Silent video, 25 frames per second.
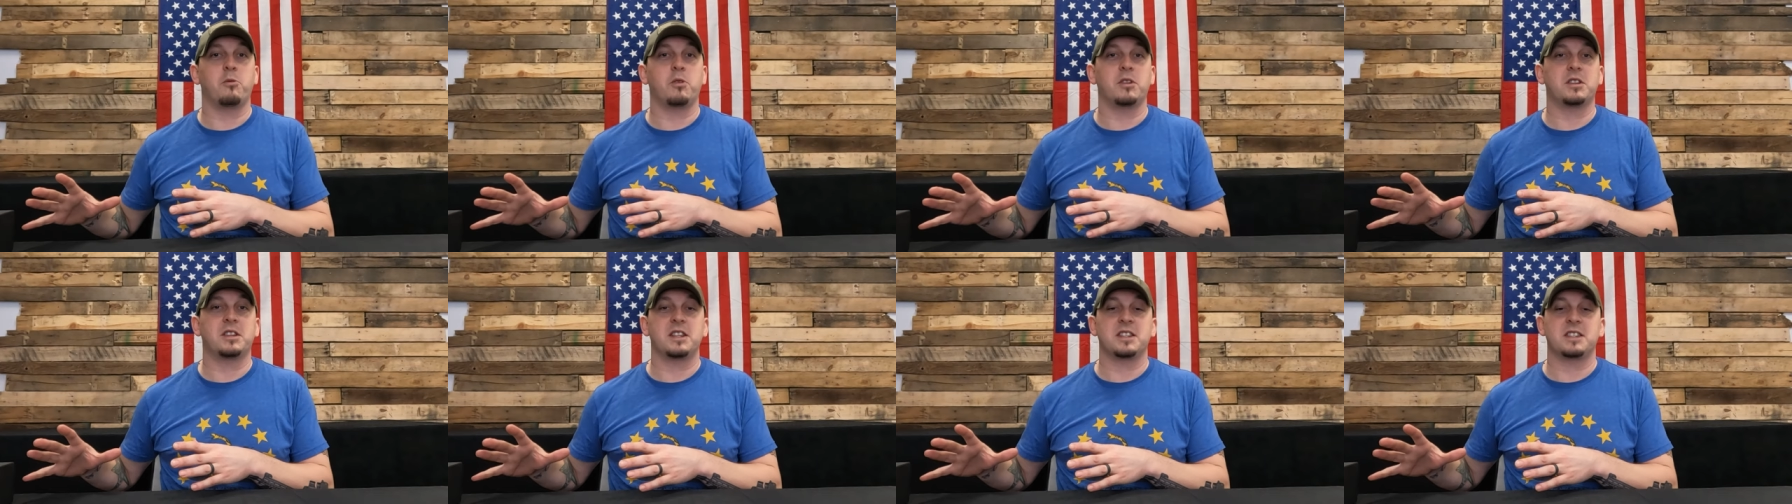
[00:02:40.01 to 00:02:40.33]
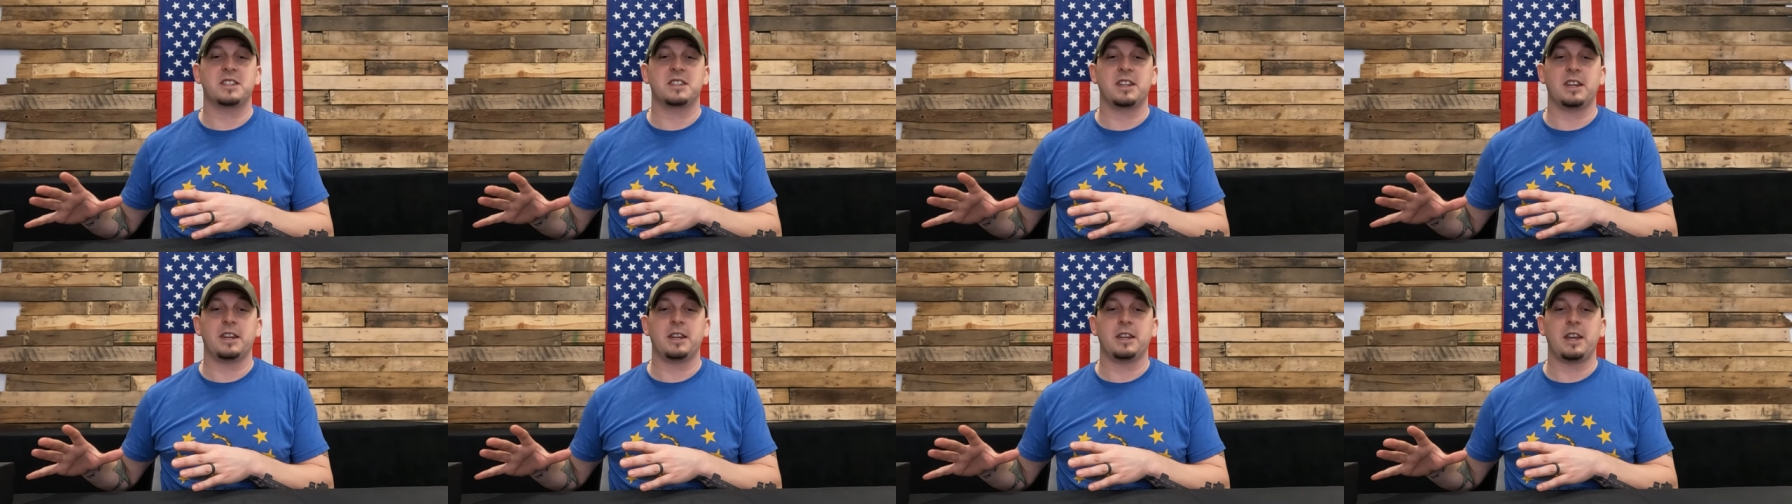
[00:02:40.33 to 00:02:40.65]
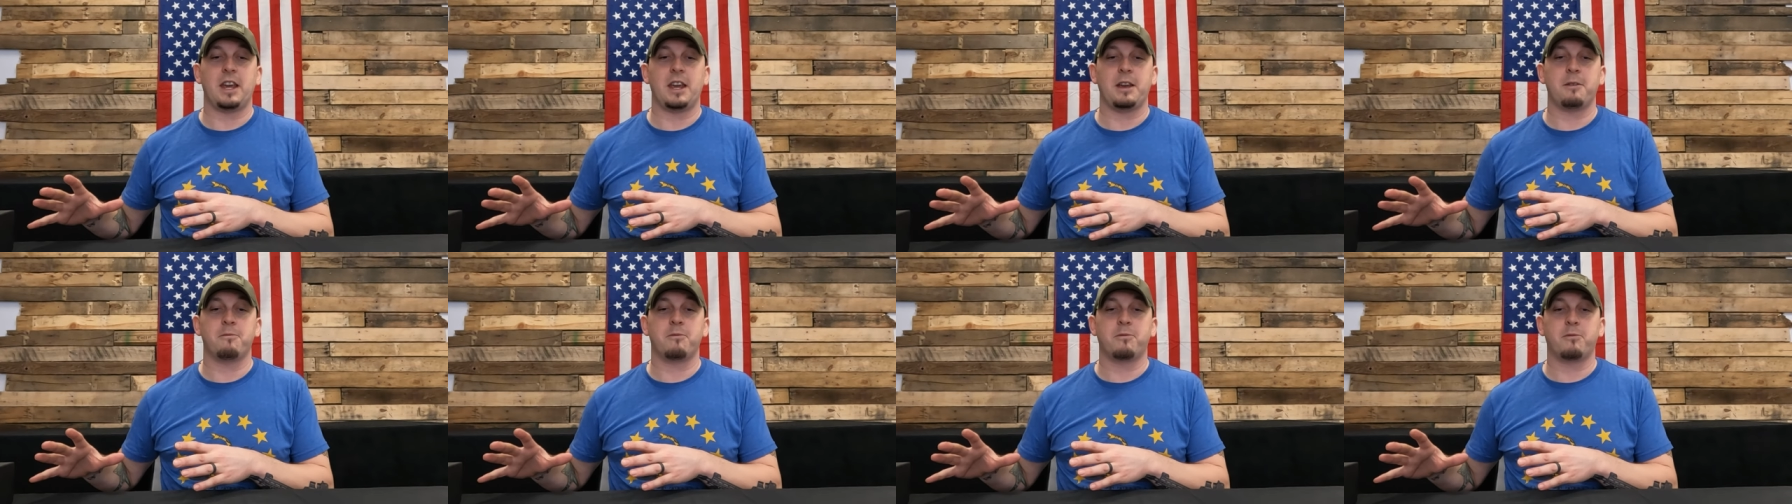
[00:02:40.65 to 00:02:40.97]
what this thing
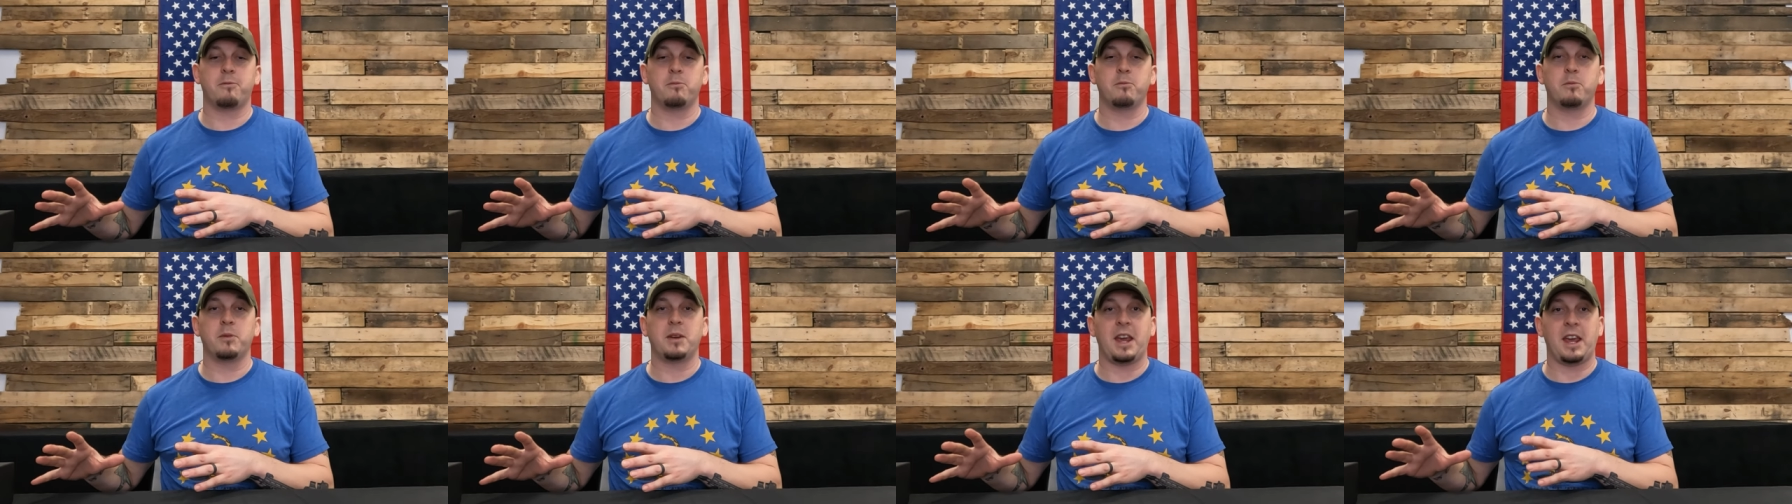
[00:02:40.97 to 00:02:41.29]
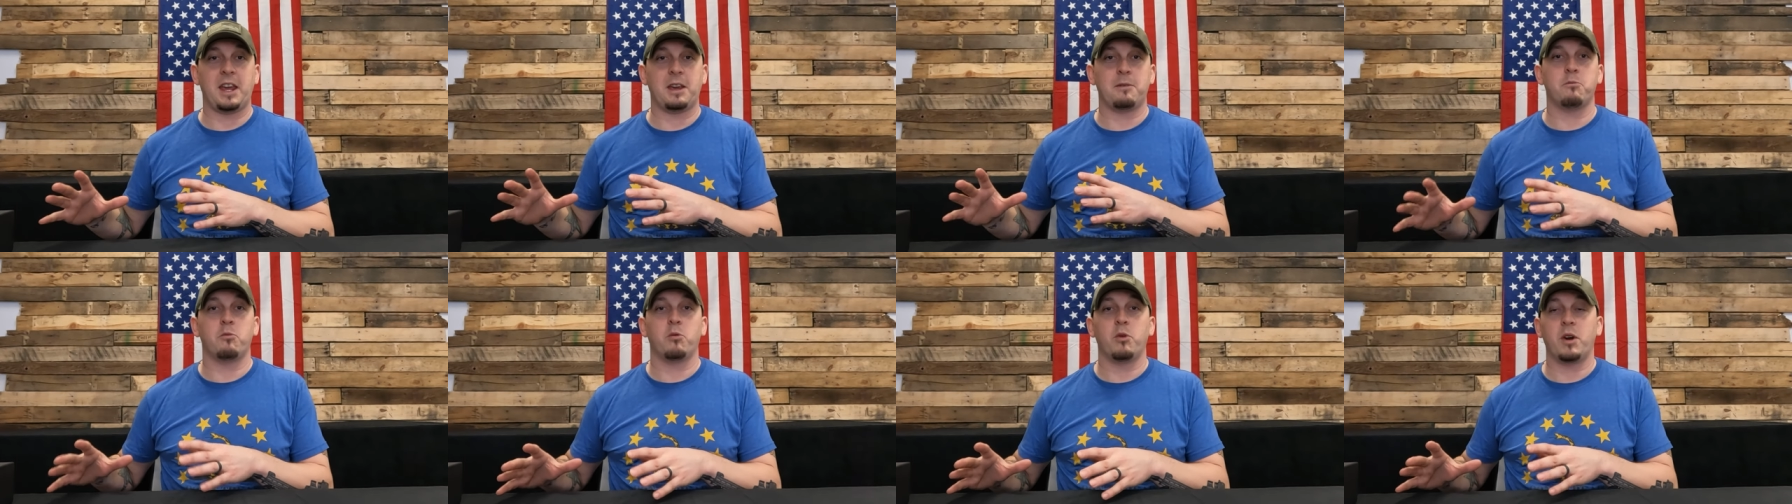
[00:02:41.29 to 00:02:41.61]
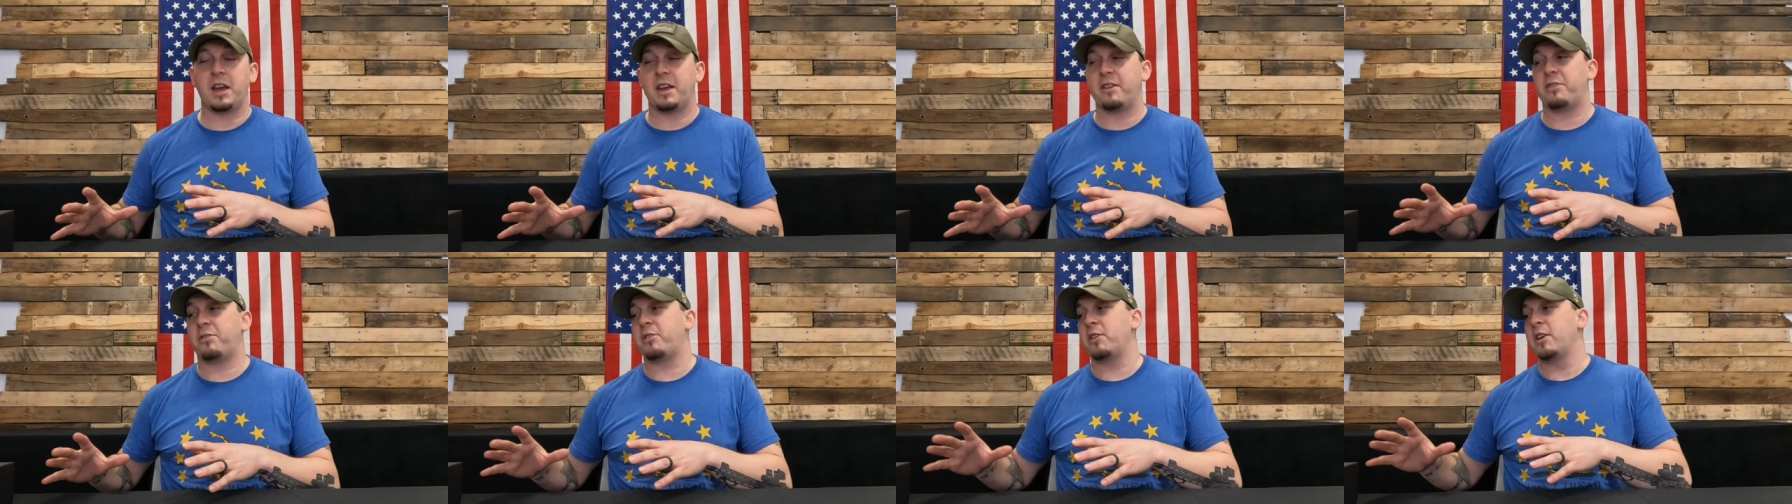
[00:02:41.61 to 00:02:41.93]
came came
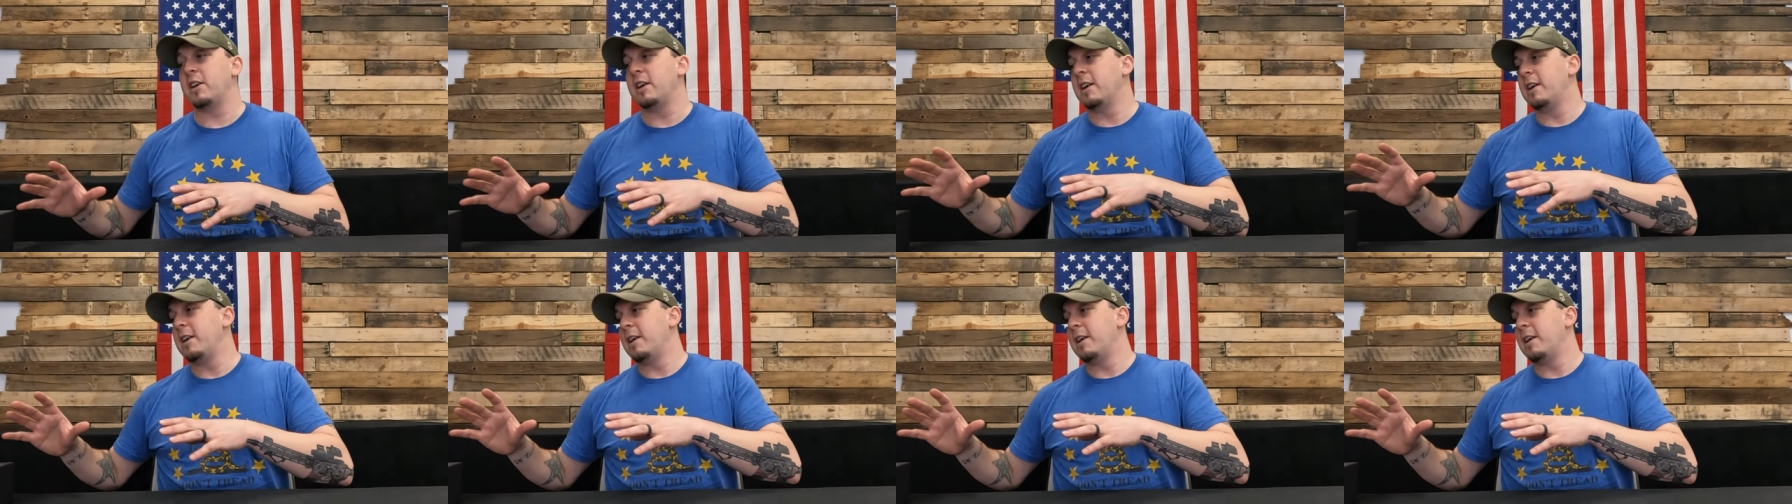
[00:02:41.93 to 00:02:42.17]
with.